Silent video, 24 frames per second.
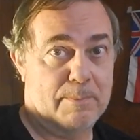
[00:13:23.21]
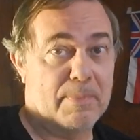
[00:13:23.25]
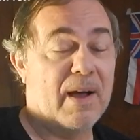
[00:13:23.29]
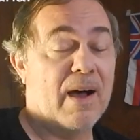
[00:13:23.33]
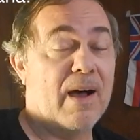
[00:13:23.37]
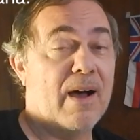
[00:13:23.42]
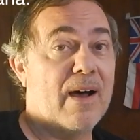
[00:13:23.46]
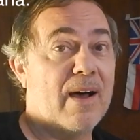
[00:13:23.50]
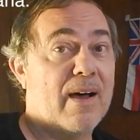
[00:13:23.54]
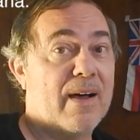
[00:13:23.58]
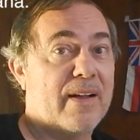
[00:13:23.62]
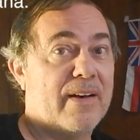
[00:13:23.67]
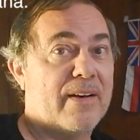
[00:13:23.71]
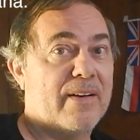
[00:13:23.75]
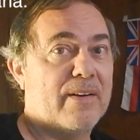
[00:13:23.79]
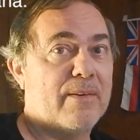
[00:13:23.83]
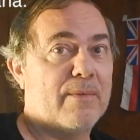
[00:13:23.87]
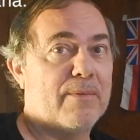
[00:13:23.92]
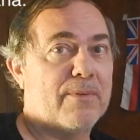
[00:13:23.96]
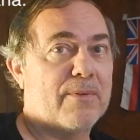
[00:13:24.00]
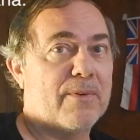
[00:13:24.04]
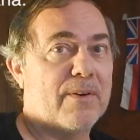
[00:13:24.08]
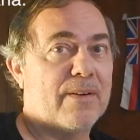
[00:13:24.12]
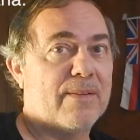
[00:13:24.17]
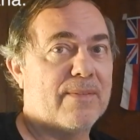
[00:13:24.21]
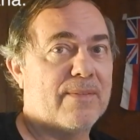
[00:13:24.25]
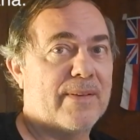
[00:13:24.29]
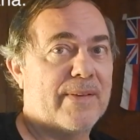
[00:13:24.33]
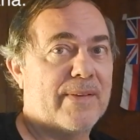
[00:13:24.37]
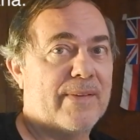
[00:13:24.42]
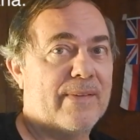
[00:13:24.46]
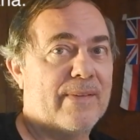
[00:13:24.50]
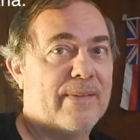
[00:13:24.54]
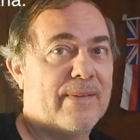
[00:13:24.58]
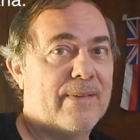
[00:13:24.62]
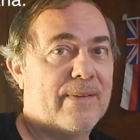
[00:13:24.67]
pond in front of
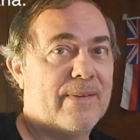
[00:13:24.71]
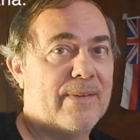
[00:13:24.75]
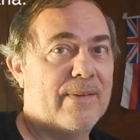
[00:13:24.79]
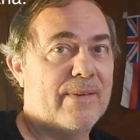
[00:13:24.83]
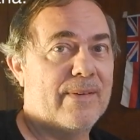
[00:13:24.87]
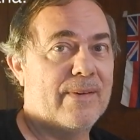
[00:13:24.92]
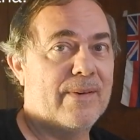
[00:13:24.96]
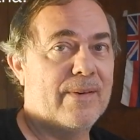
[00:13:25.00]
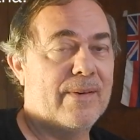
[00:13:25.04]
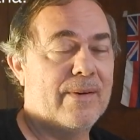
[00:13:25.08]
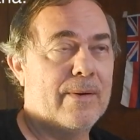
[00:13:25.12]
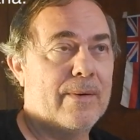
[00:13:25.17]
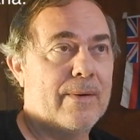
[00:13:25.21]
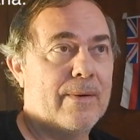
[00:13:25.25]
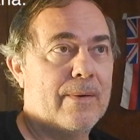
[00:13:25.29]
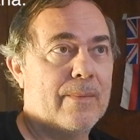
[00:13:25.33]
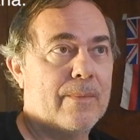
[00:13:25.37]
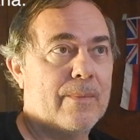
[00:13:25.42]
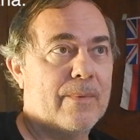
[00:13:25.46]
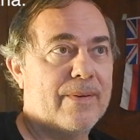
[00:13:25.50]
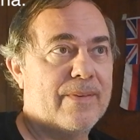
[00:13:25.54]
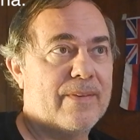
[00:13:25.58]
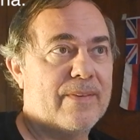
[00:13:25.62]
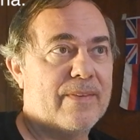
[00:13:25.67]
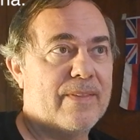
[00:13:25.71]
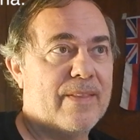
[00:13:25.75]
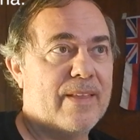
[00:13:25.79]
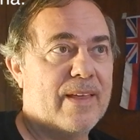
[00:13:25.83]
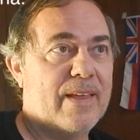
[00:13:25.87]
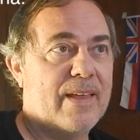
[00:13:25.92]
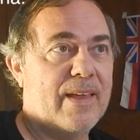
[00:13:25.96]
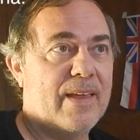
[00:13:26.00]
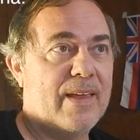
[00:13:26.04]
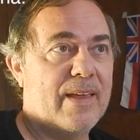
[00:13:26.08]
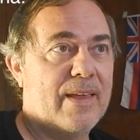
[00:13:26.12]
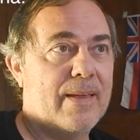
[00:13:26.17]
it, which
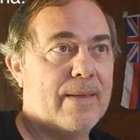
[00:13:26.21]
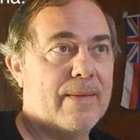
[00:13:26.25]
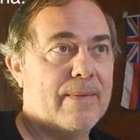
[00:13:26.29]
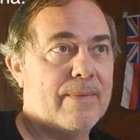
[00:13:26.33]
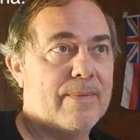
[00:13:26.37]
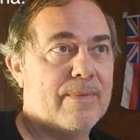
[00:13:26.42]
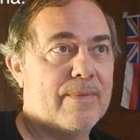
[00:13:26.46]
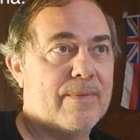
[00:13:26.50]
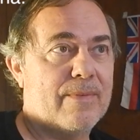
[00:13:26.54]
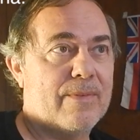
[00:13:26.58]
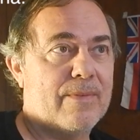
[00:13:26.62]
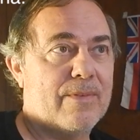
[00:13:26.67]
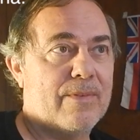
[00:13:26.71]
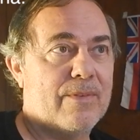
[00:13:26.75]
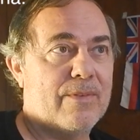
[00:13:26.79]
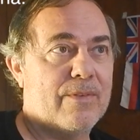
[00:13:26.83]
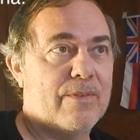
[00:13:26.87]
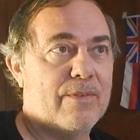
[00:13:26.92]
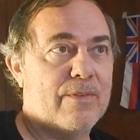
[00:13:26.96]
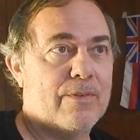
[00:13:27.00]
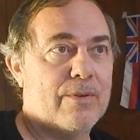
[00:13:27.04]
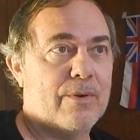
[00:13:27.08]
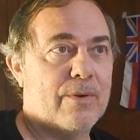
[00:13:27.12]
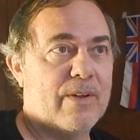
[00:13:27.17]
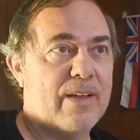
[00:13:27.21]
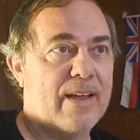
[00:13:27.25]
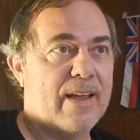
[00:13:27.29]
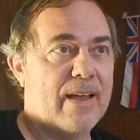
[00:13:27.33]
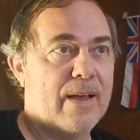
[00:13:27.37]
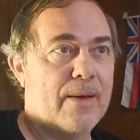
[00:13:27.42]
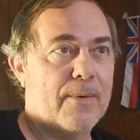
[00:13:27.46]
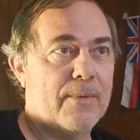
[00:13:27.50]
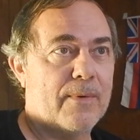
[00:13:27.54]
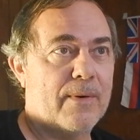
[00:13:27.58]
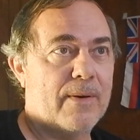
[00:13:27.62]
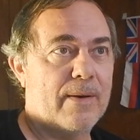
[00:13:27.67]
they took
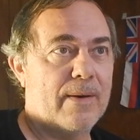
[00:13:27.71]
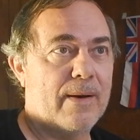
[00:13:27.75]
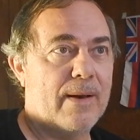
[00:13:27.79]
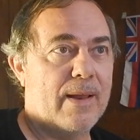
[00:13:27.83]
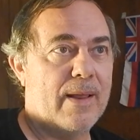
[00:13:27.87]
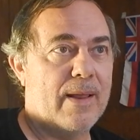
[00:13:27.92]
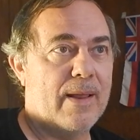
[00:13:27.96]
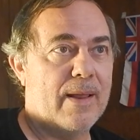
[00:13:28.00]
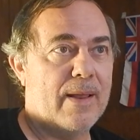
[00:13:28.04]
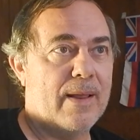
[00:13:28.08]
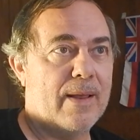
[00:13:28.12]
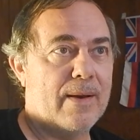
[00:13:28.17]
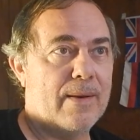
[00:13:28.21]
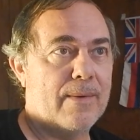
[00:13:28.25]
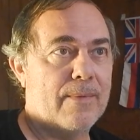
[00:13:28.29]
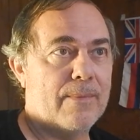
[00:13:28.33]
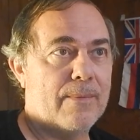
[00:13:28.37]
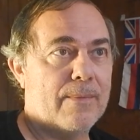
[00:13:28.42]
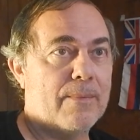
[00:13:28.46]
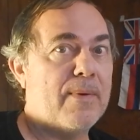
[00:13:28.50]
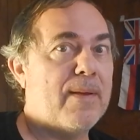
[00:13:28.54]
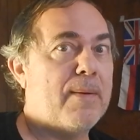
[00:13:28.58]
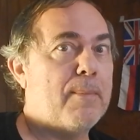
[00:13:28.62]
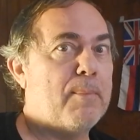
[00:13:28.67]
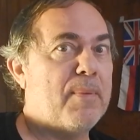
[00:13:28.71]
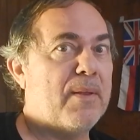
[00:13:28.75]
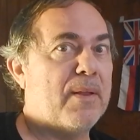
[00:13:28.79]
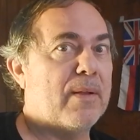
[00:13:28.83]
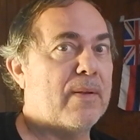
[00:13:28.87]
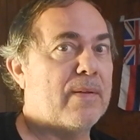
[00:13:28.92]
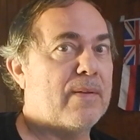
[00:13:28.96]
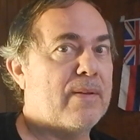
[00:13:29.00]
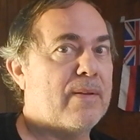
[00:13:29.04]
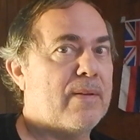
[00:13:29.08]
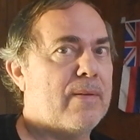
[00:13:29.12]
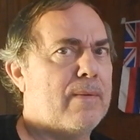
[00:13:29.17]
out and
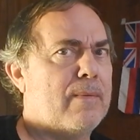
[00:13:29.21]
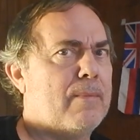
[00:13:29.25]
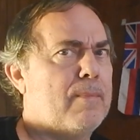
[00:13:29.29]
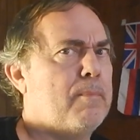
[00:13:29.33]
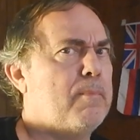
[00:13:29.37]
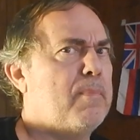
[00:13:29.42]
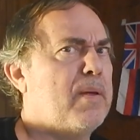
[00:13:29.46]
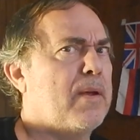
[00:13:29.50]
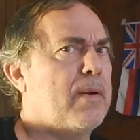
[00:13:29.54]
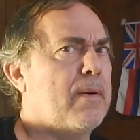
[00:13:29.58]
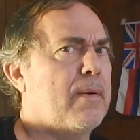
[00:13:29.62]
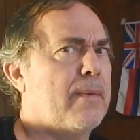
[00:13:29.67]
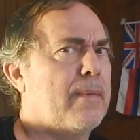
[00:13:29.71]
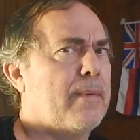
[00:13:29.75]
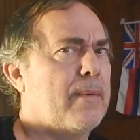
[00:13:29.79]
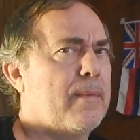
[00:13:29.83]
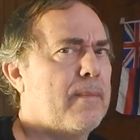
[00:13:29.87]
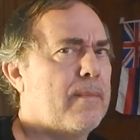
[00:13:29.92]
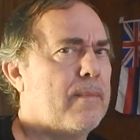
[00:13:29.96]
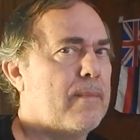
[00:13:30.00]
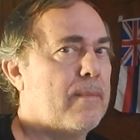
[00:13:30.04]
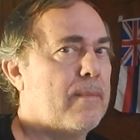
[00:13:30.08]
rebuilt bigger.